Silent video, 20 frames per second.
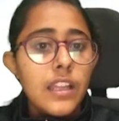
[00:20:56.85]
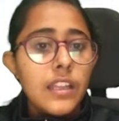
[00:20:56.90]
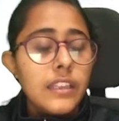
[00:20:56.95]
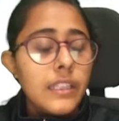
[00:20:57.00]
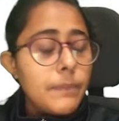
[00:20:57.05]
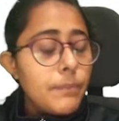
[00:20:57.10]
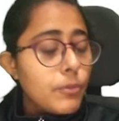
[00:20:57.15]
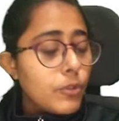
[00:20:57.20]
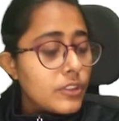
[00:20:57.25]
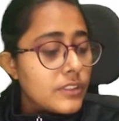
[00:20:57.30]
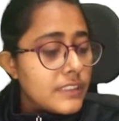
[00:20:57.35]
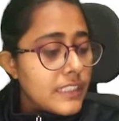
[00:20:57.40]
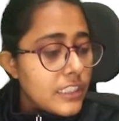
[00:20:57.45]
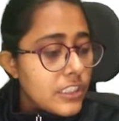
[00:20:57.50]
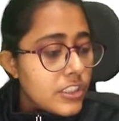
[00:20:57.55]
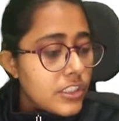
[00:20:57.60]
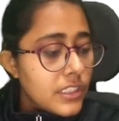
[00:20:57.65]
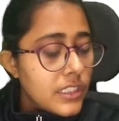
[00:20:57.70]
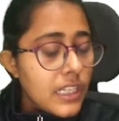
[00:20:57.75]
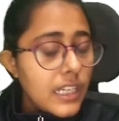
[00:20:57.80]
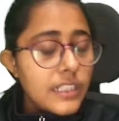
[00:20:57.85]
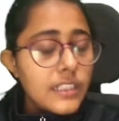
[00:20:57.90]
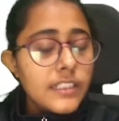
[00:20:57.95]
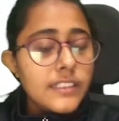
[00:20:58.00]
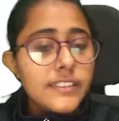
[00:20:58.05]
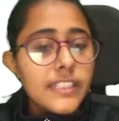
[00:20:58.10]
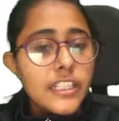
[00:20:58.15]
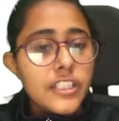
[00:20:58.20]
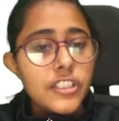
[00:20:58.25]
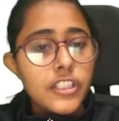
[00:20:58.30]
the procedure under
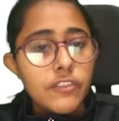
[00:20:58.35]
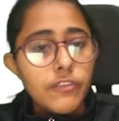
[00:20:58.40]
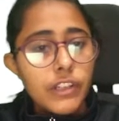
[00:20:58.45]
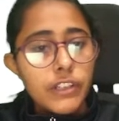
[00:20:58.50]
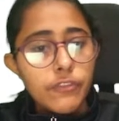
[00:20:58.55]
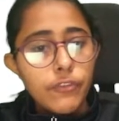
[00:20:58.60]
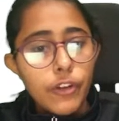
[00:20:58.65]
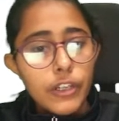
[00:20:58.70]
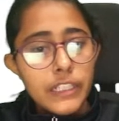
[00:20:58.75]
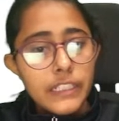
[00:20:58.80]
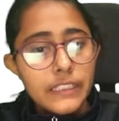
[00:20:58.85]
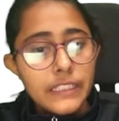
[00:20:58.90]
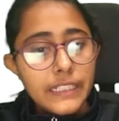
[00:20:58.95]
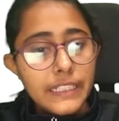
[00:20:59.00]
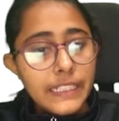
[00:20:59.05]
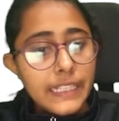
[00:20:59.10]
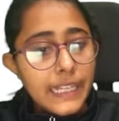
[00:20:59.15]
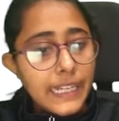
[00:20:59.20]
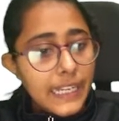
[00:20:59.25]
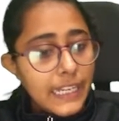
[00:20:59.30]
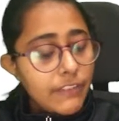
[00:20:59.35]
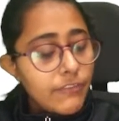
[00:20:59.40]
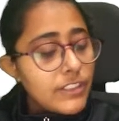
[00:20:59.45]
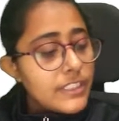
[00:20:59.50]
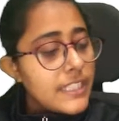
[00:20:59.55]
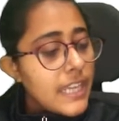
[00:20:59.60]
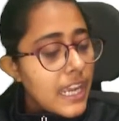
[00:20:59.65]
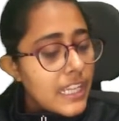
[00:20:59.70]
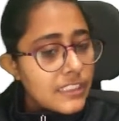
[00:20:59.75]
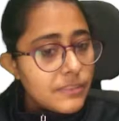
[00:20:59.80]
section 143A, which
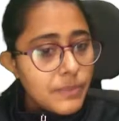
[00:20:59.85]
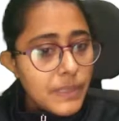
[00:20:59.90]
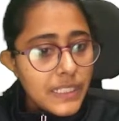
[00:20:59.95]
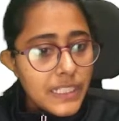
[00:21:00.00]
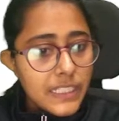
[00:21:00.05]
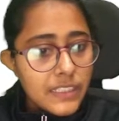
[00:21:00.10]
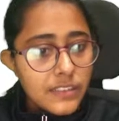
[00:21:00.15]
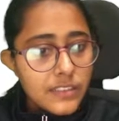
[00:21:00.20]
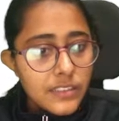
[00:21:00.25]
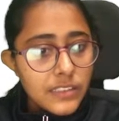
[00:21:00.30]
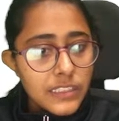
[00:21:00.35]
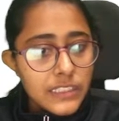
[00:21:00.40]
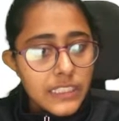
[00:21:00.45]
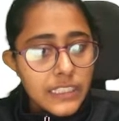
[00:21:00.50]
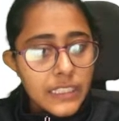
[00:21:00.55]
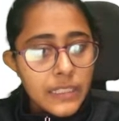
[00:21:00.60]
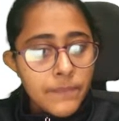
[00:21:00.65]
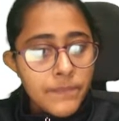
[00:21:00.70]
has been inserted,